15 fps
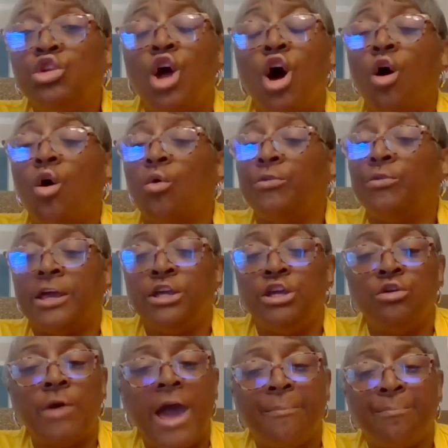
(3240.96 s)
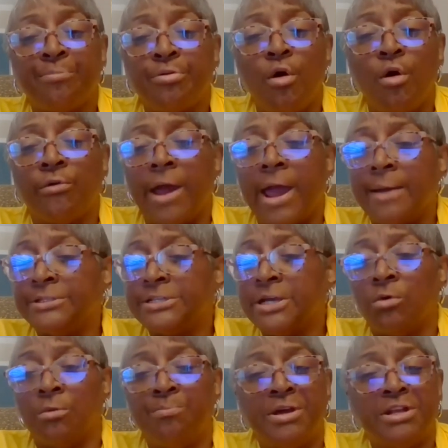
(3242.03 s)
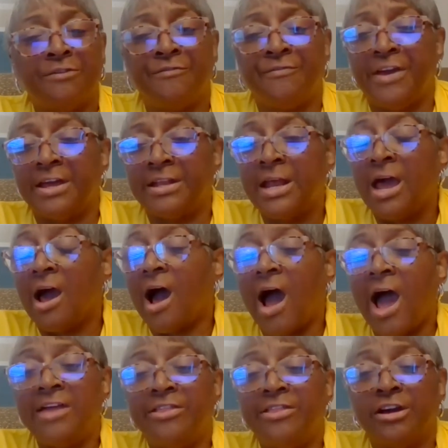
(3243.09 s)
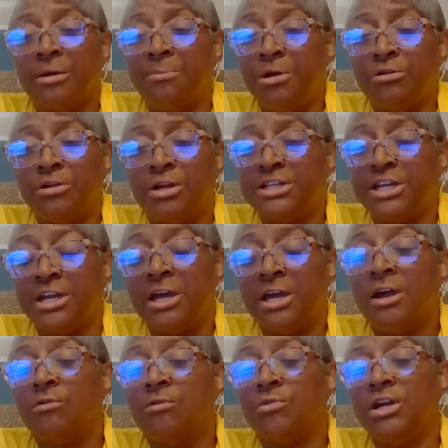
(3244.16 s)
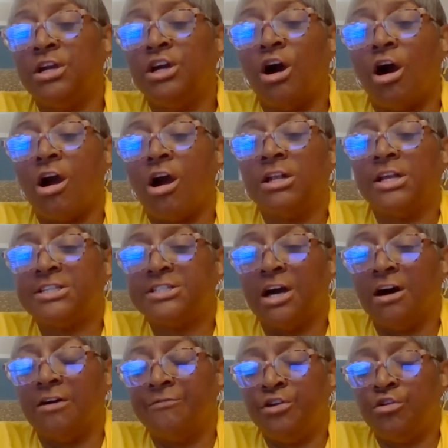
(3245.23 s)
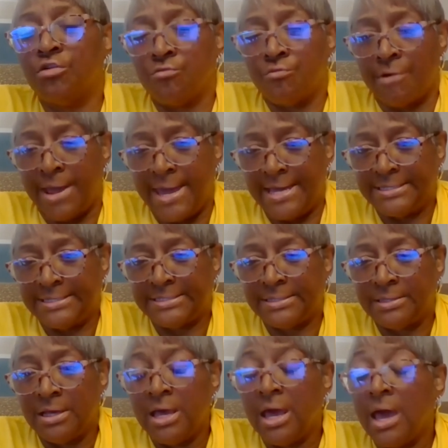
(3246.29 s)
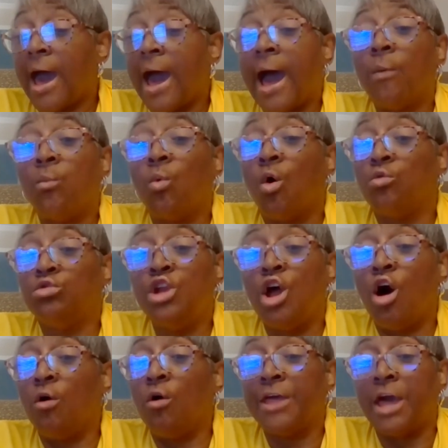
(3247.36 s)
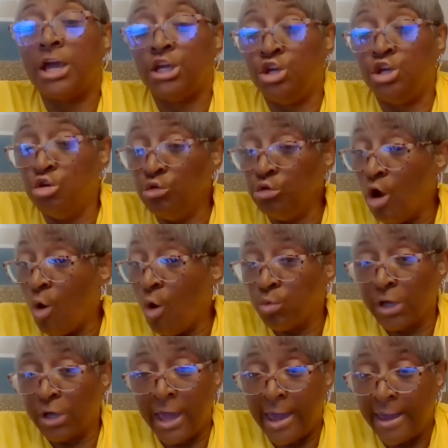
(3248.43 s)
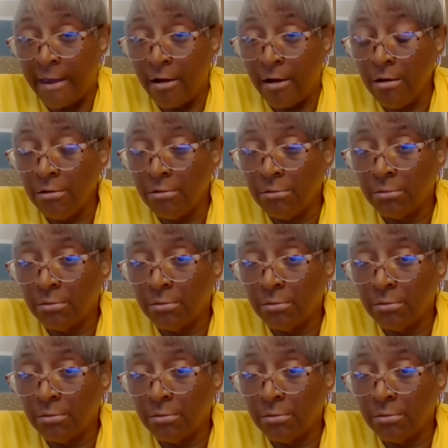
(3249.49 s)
know that you have programs that will benefit either community, regardless of your race. I won't know that you don't care